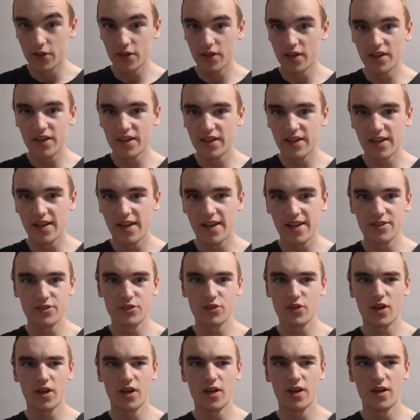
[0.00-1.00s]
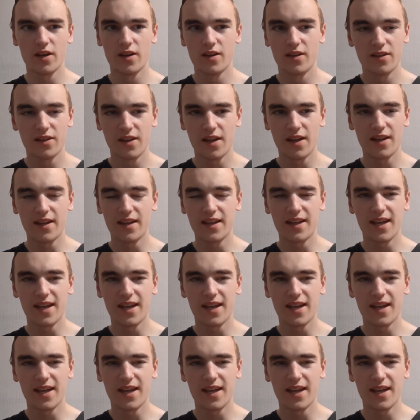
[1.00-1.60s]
and an electric car, like,